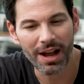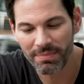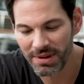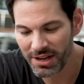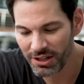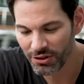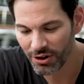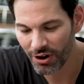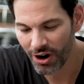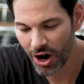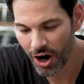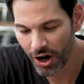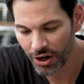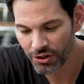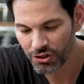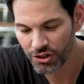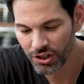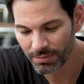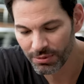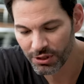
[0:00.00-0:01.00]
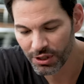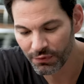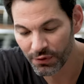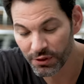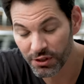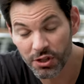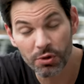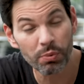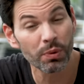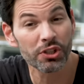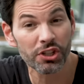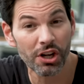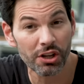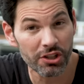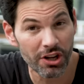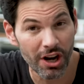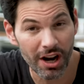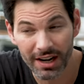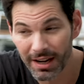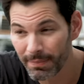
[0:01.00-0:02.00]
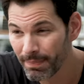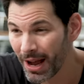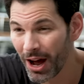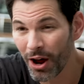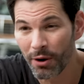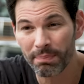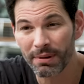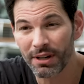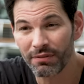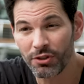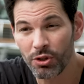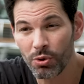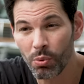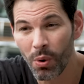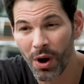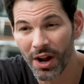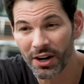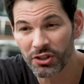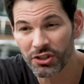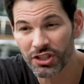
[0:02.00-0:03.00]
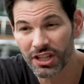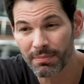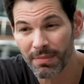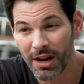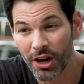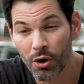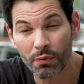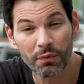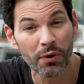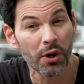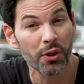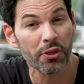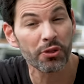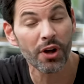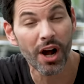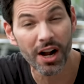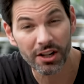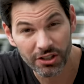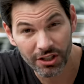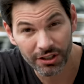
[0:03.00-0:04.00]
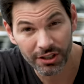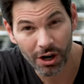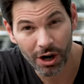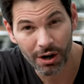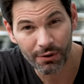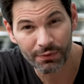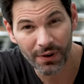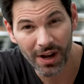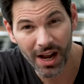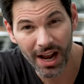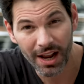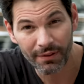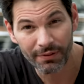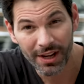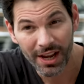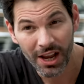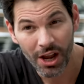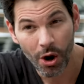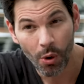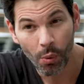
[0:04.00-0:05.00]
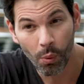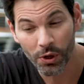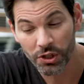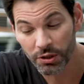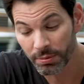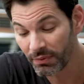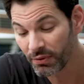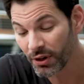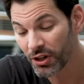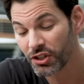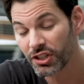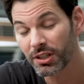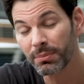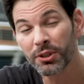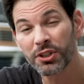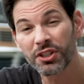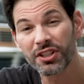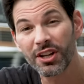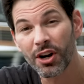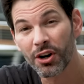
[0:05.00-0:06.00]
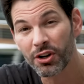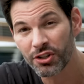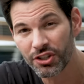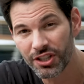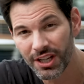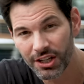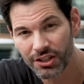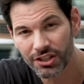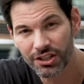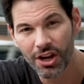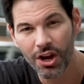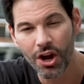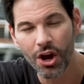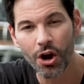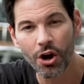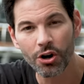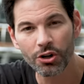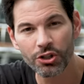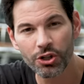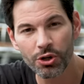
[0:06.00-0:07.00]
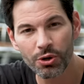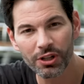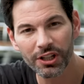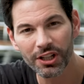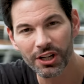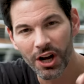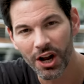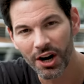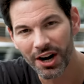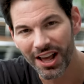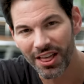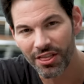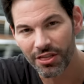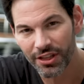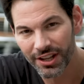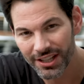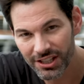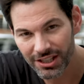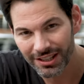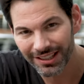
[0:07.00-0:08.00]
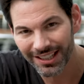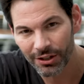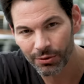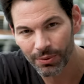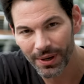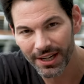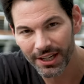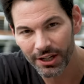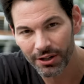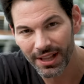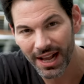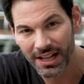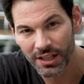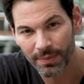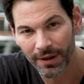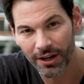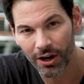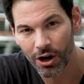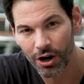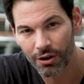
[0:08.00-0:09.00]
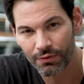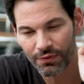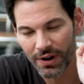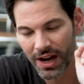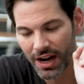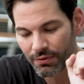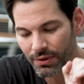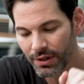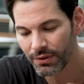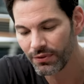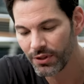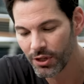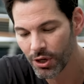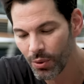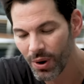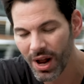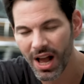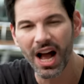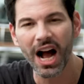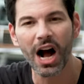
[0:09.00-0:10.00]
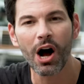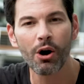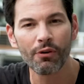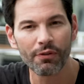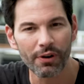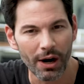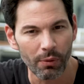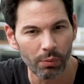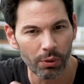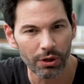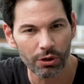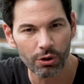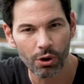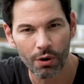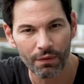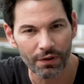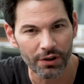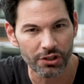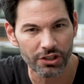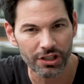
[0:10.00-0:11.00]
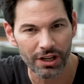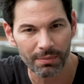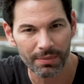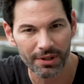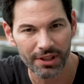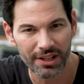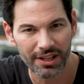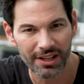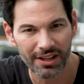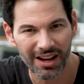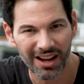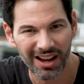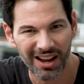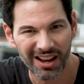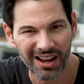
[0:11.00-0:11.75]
I mean, there are some differences which I'll talk about, but if you want to see my overall thoughts on the R5, which will be very similar to the R6, do click on this link right here. That's my R5 review. However, I will go over some of the